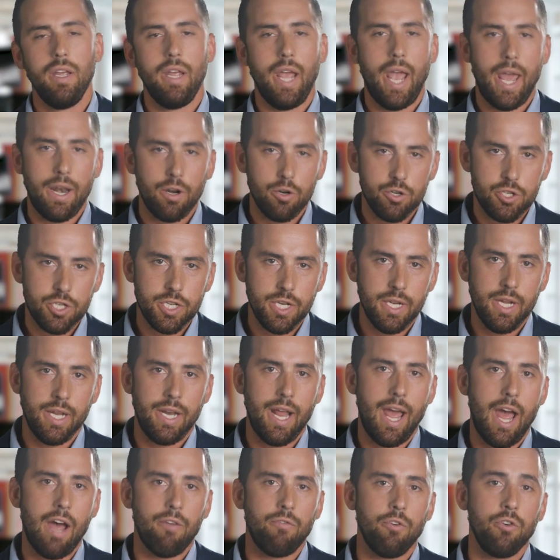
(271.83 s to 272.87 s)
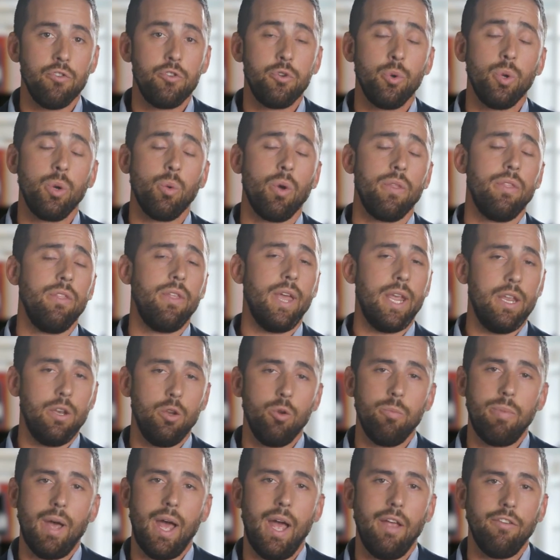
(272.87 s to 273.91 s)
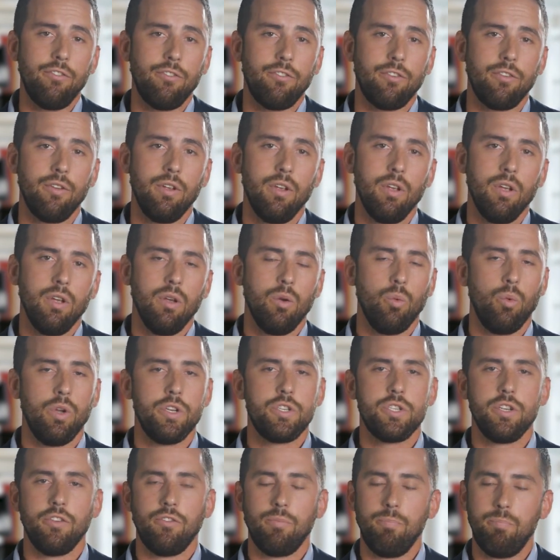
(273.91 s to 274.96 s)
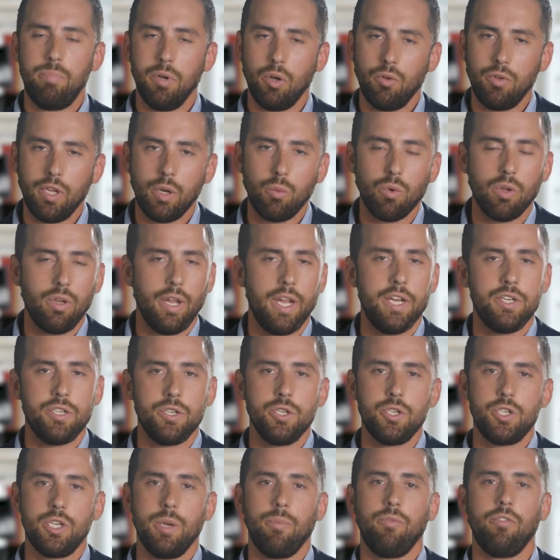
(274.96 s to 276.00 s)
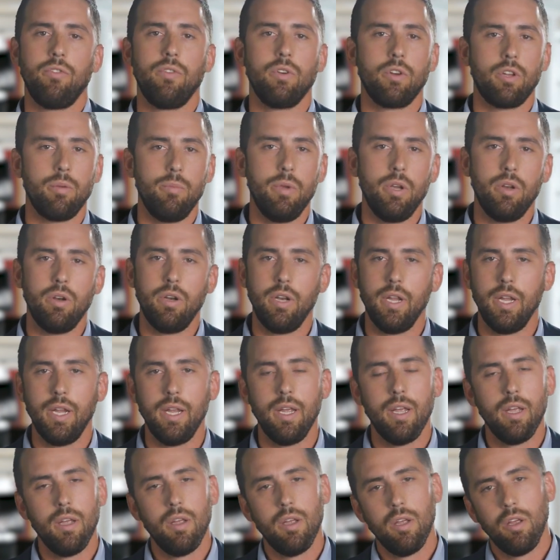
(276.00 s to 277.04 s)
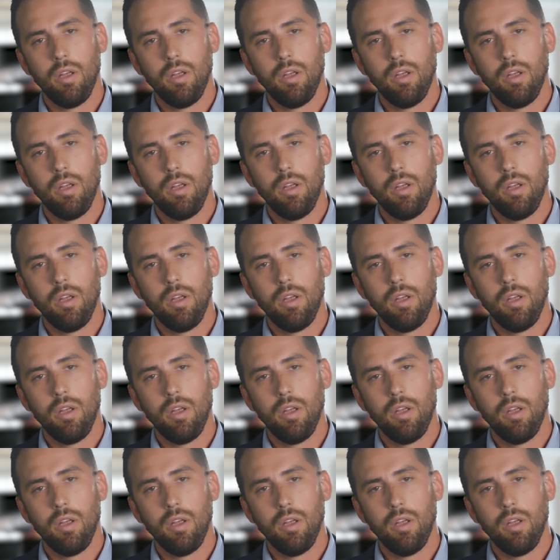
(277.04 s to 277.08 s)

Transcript: energy, and effort doing what they do best, which is building relationships in their community,